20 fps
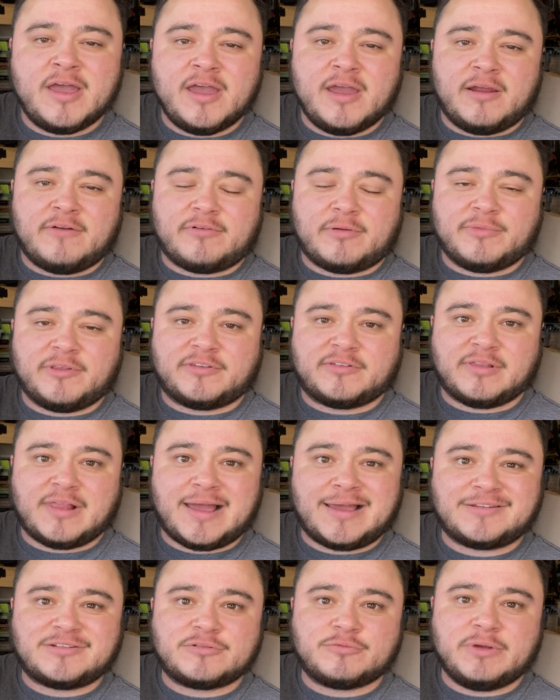from this
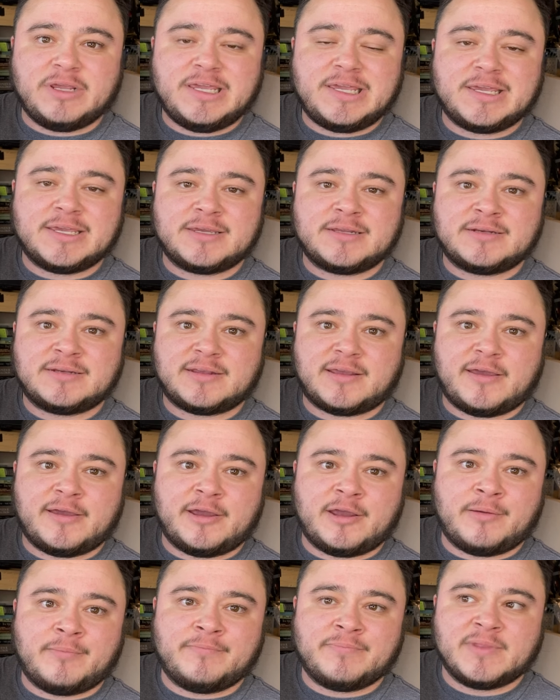last weekend.
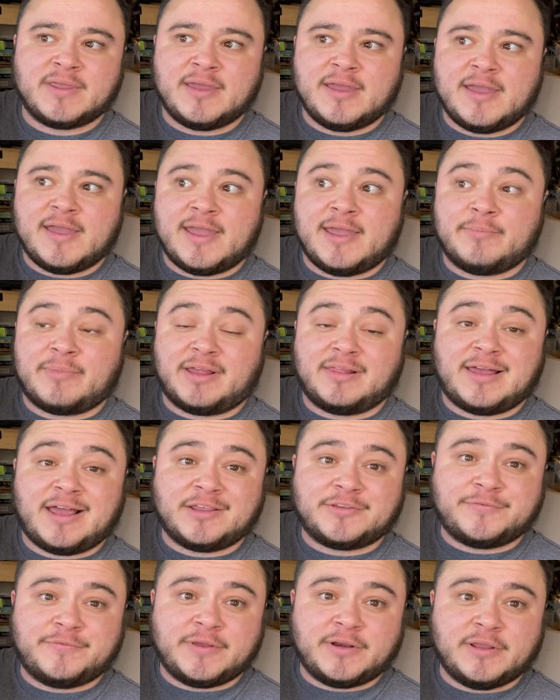In my
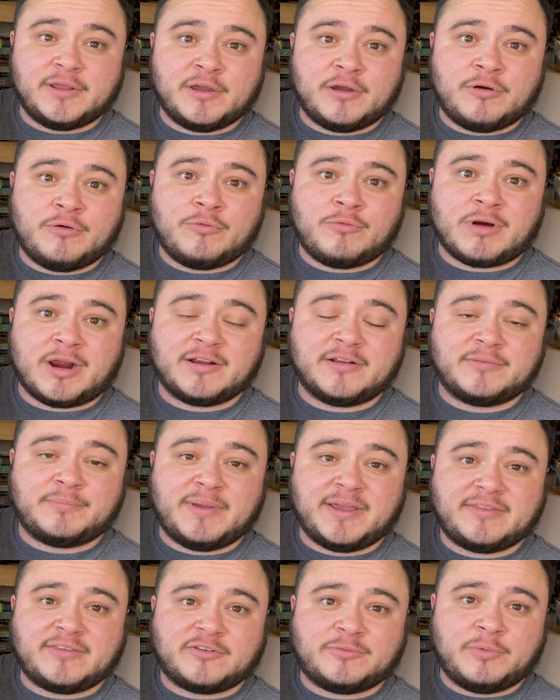last video where I
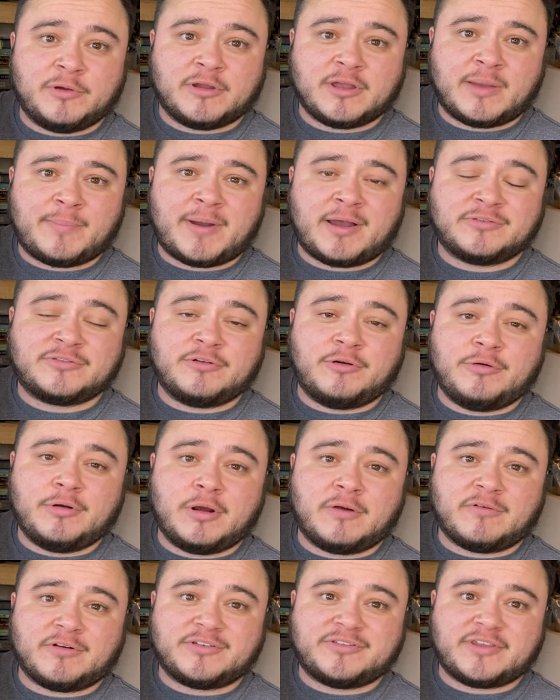picked this book up, I was going
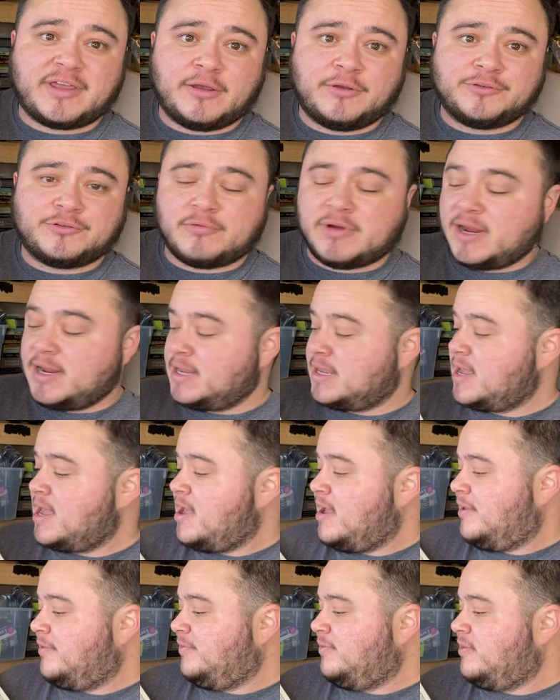over sales rank.
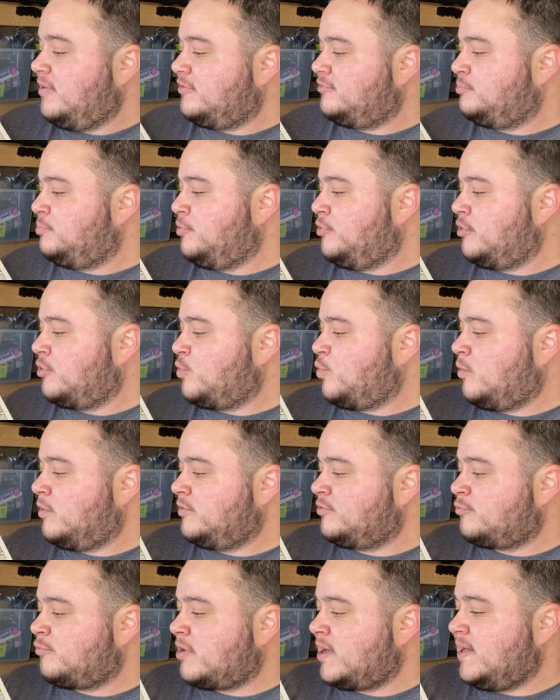This book
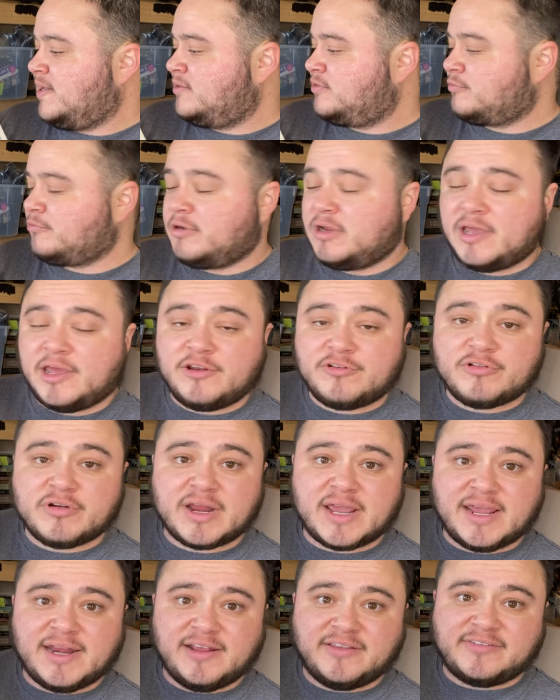was ranked
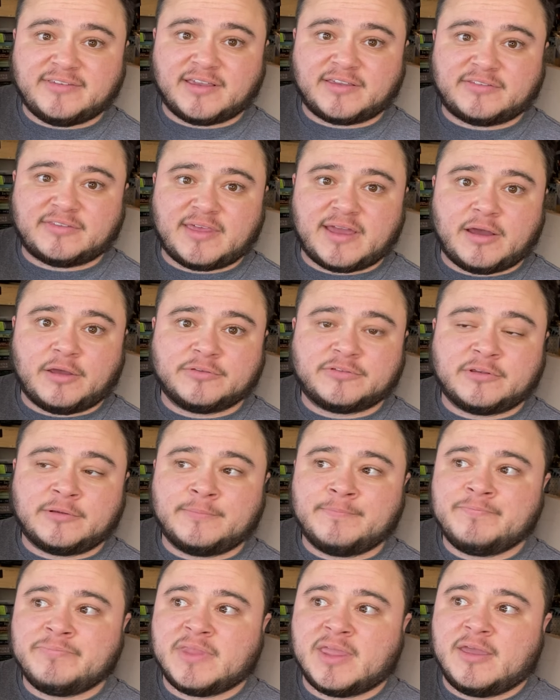
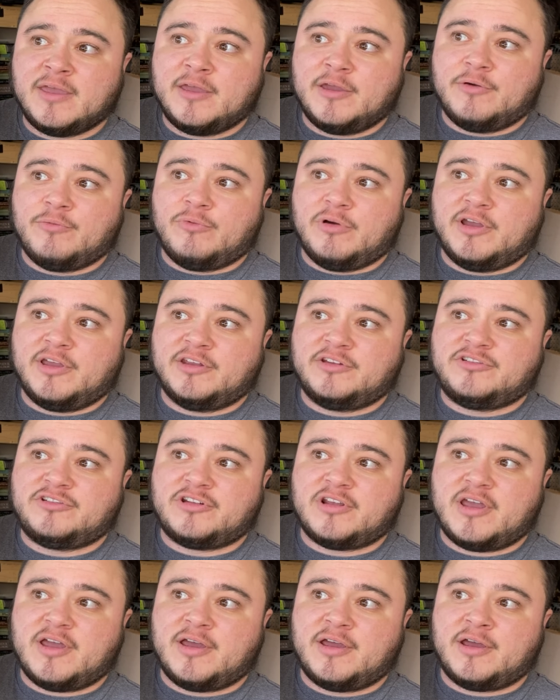386,000. Which
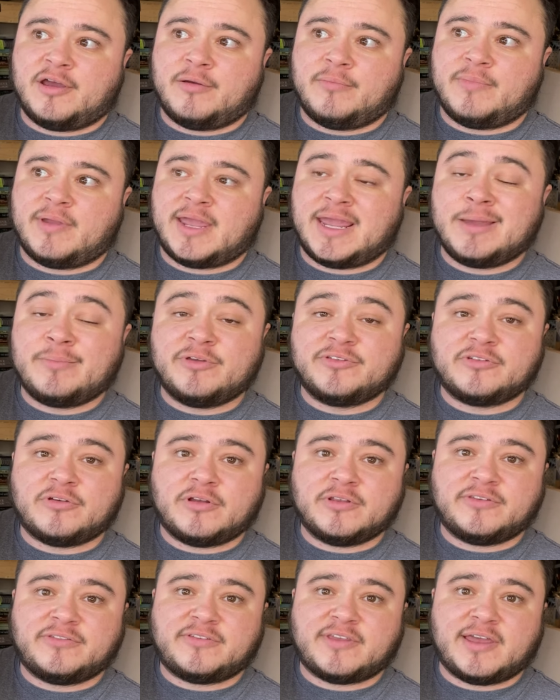
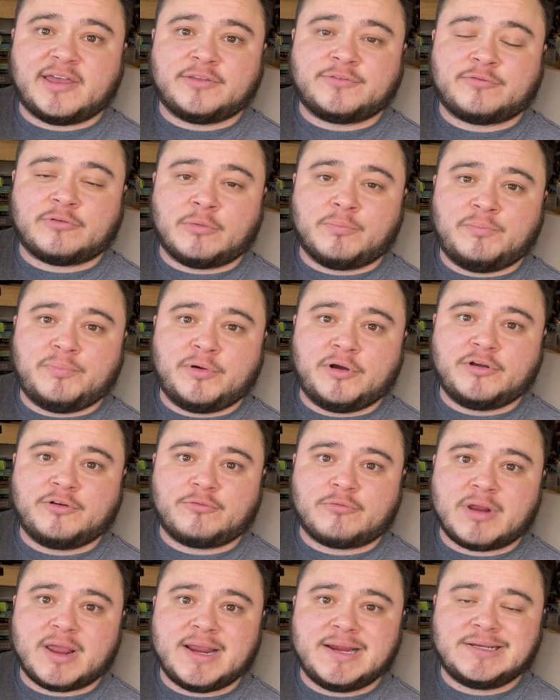Amazon says for a book
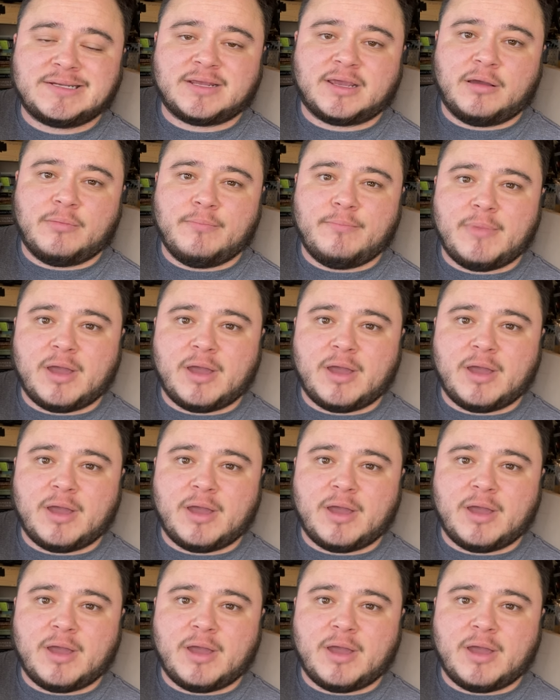ranked a